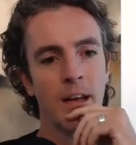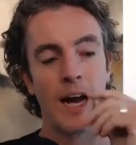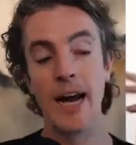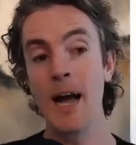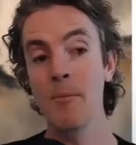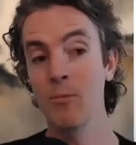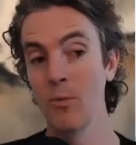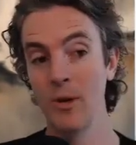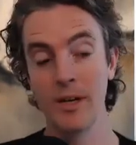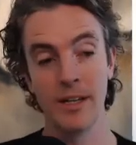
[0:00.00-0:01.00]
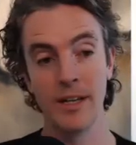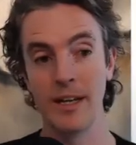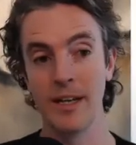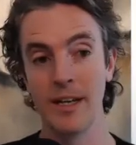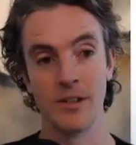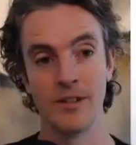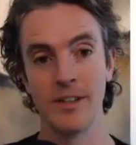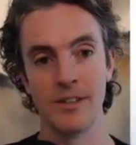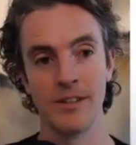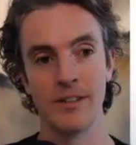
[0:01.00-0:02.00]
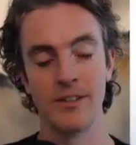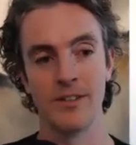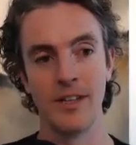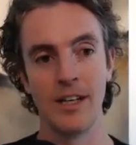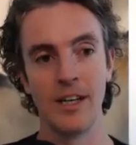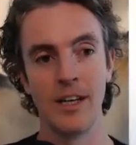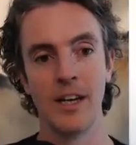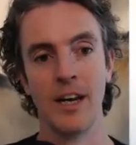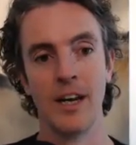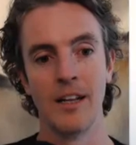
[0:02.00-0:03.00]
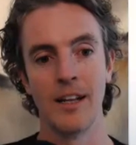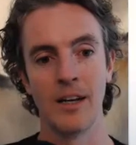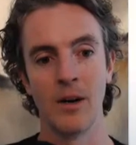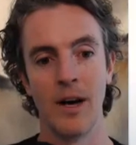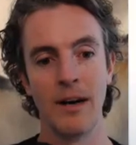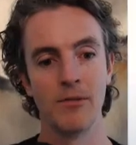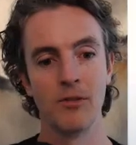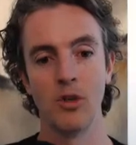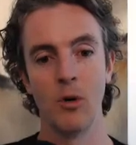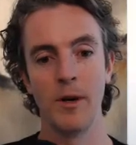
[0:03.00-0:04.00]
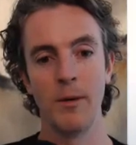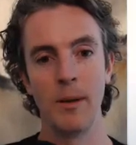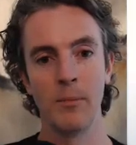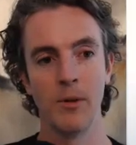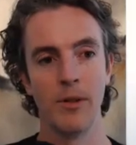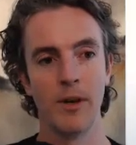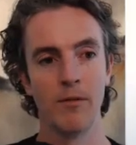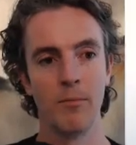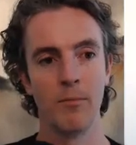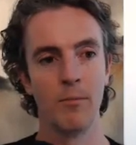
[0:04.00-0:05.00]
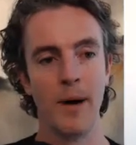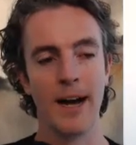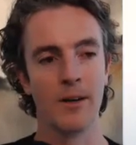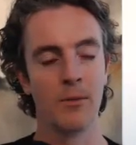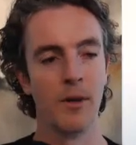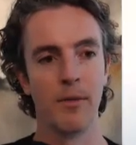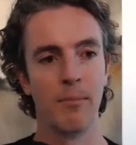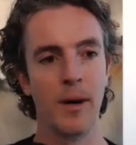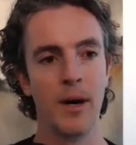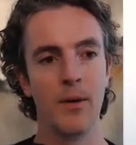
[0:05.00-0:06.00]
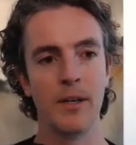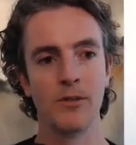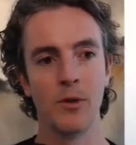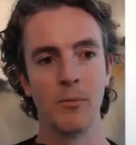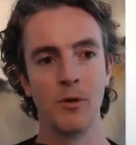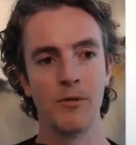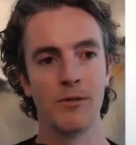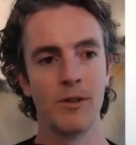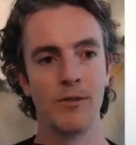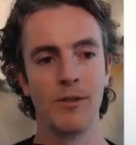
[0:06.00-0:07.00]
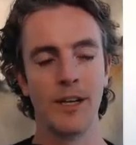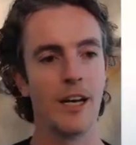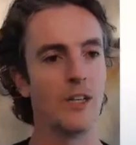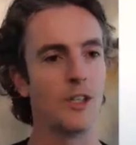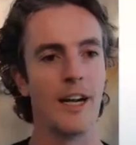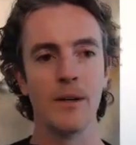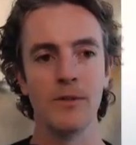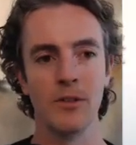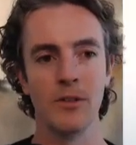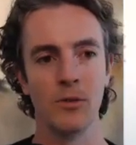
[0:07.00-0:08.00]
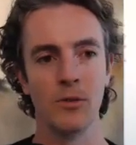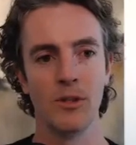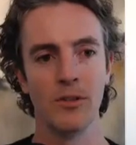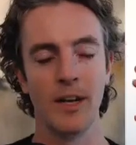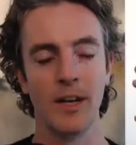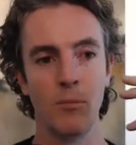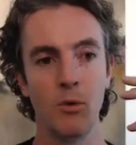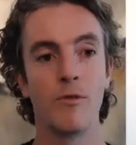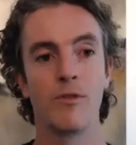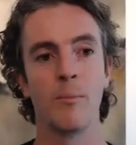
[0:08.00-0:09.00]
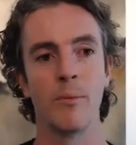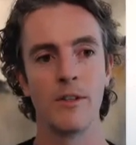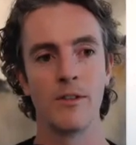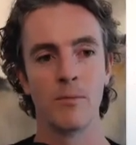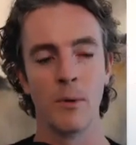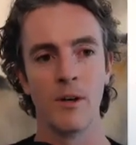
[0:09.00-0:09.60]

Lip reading: I am really interested to see, like, I have so many people that have moved back with parents, or moved to vacation houses, or just like moved to places